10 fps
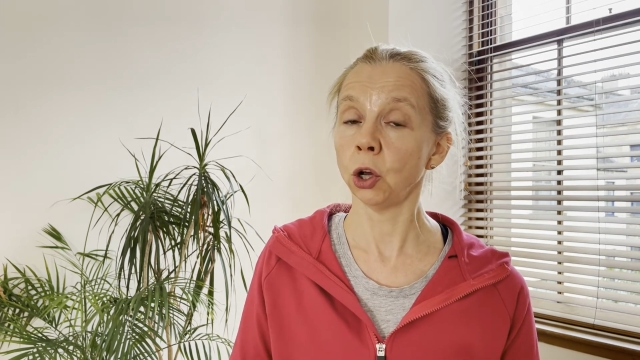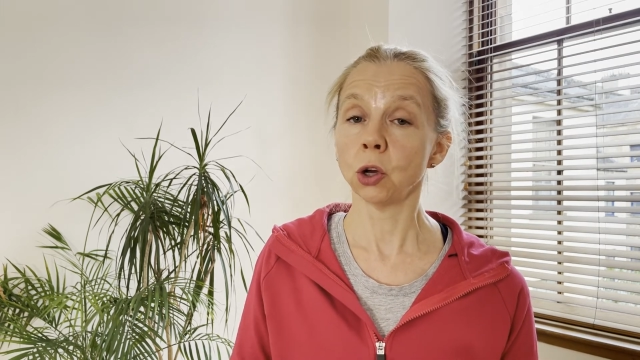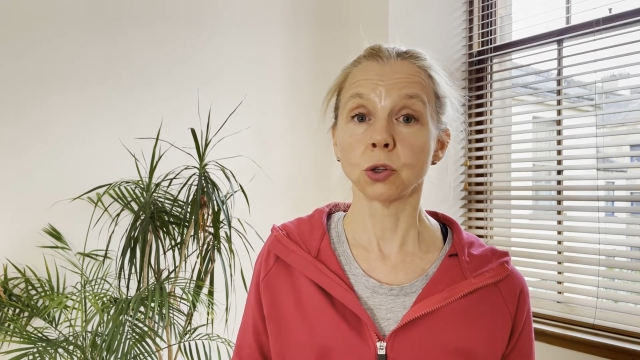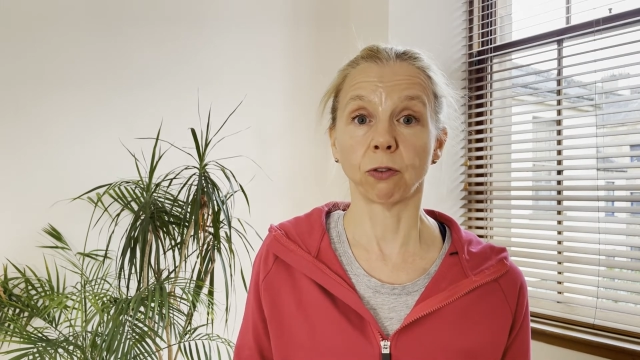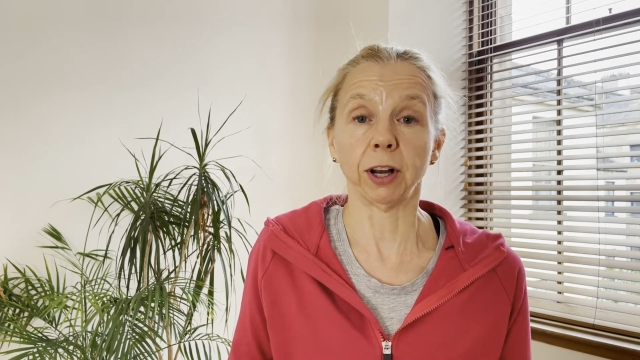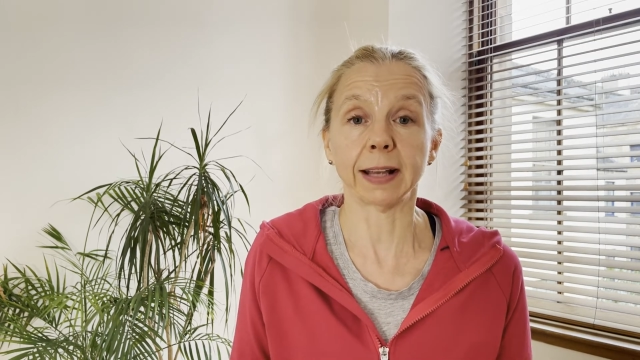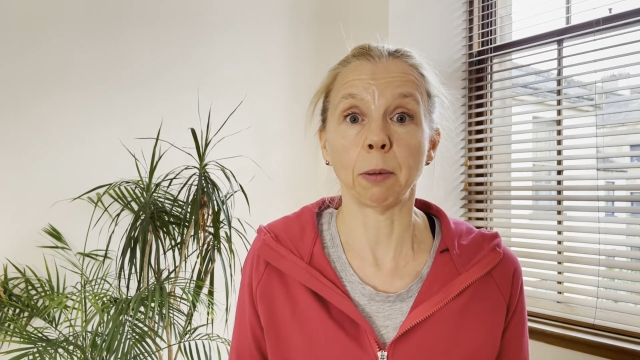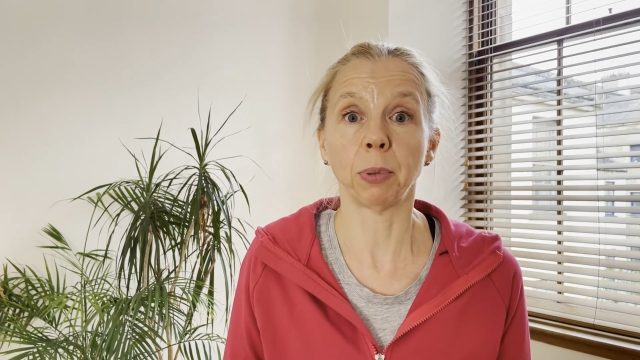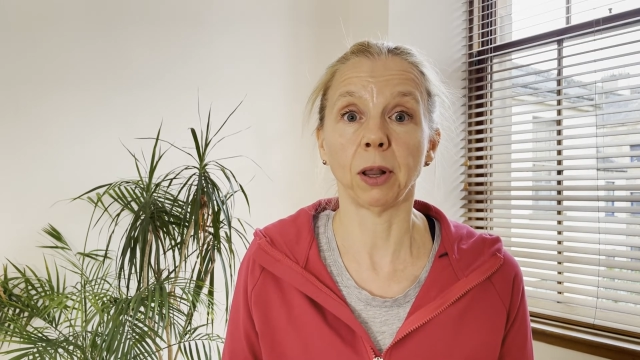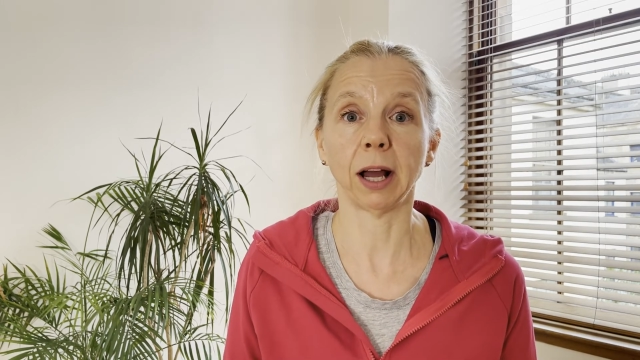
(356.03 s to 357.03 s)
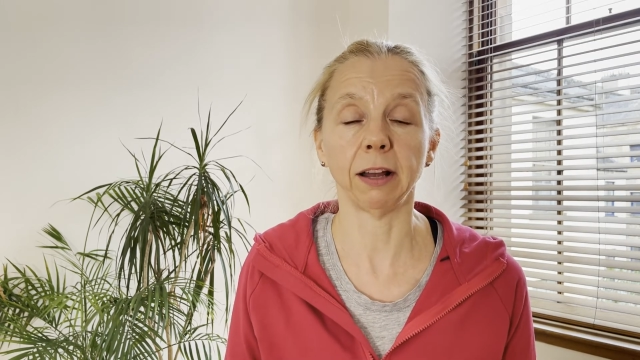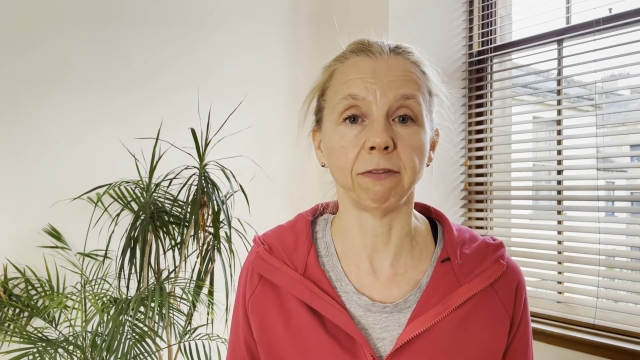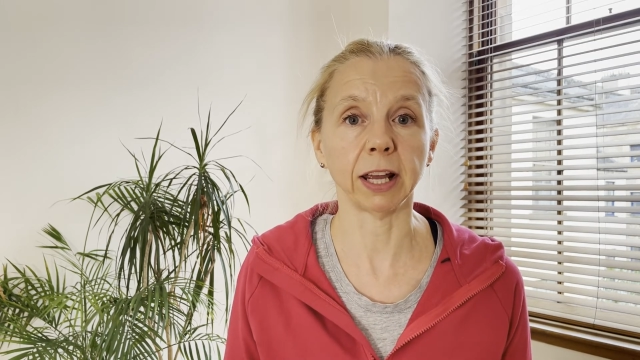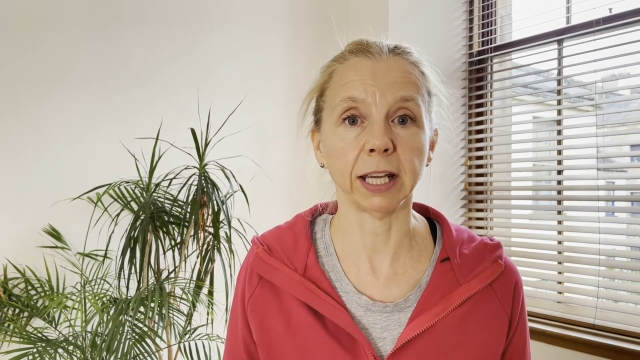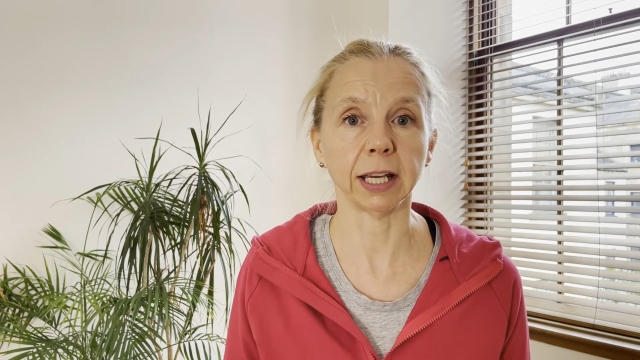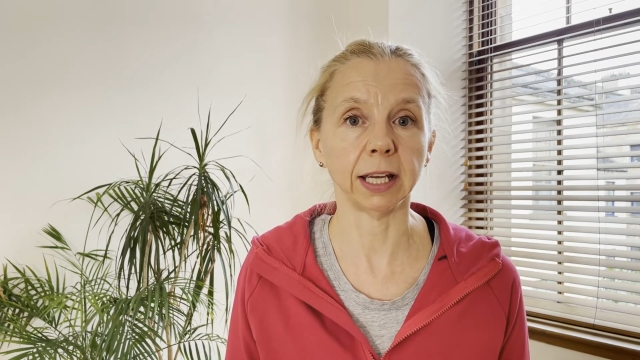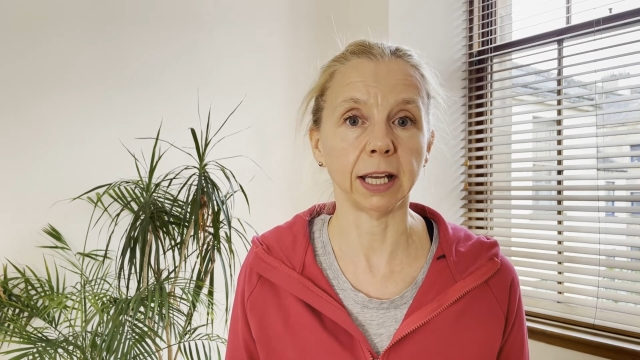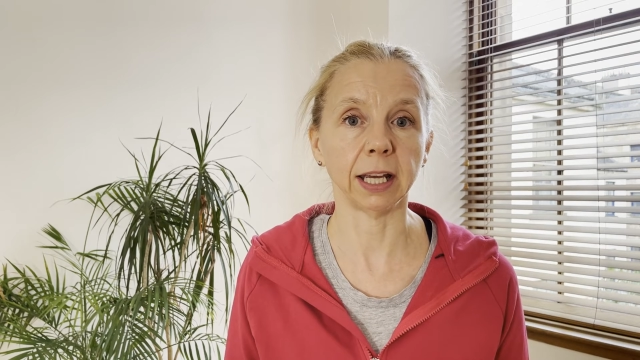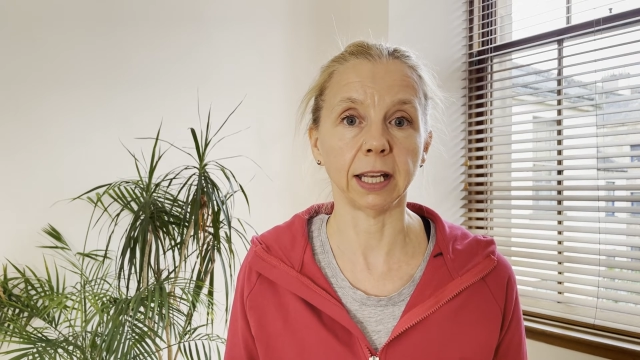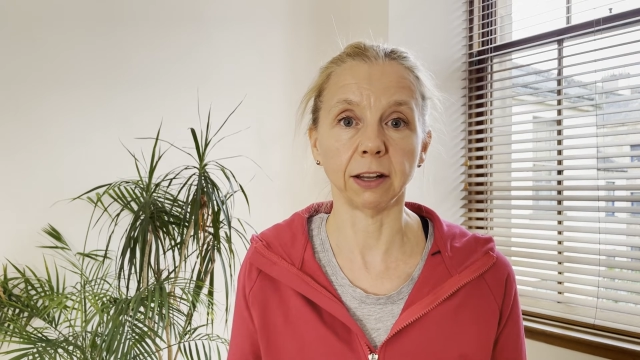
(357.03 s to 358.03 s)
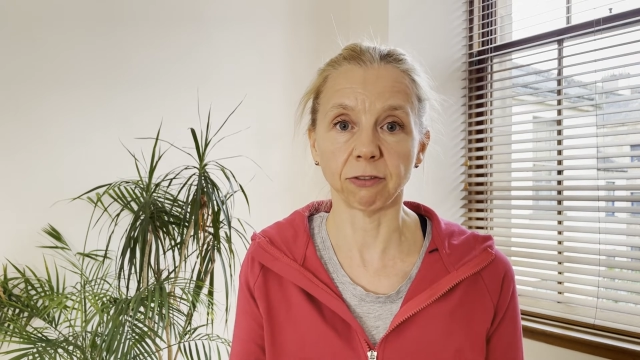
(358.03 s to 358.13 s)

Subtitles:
So for example, I invite in